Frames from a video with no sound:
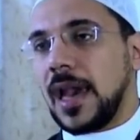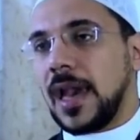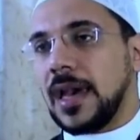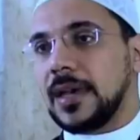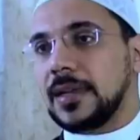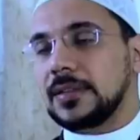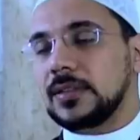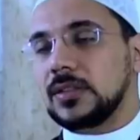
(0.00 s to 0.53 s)

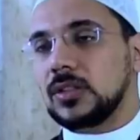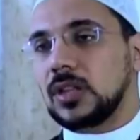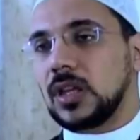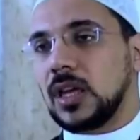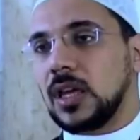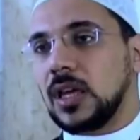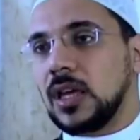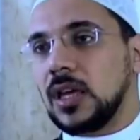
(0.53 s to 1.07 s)
And
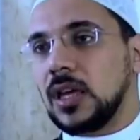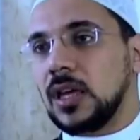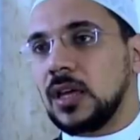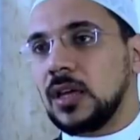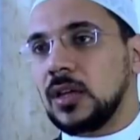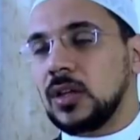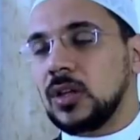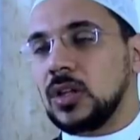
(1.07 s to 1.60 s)

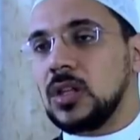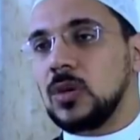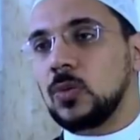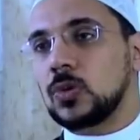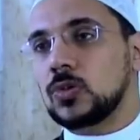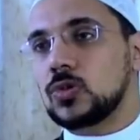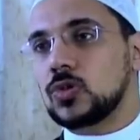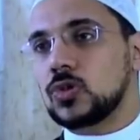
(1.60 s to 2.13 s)
he
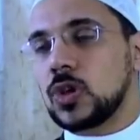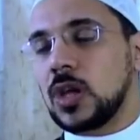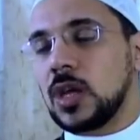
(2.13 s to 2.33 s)
was,